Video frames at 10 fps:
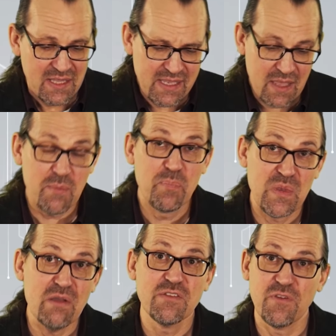The other
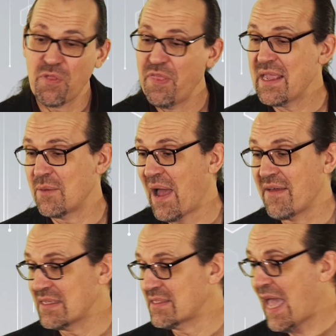beautiful thing
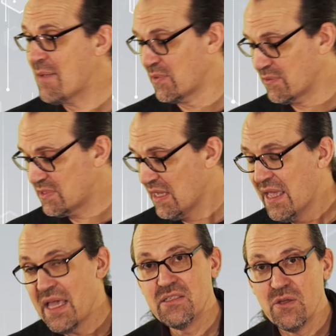about these cables
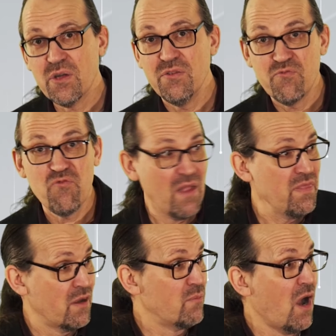is you can
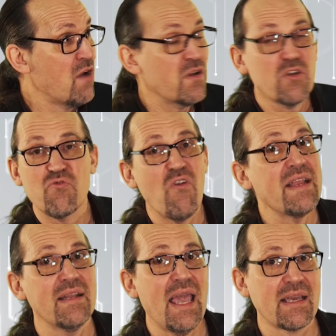run them over
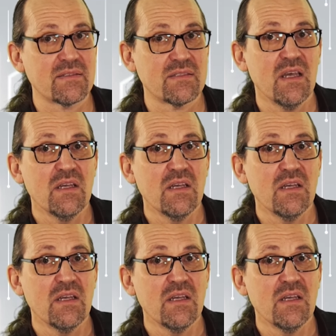great lengths.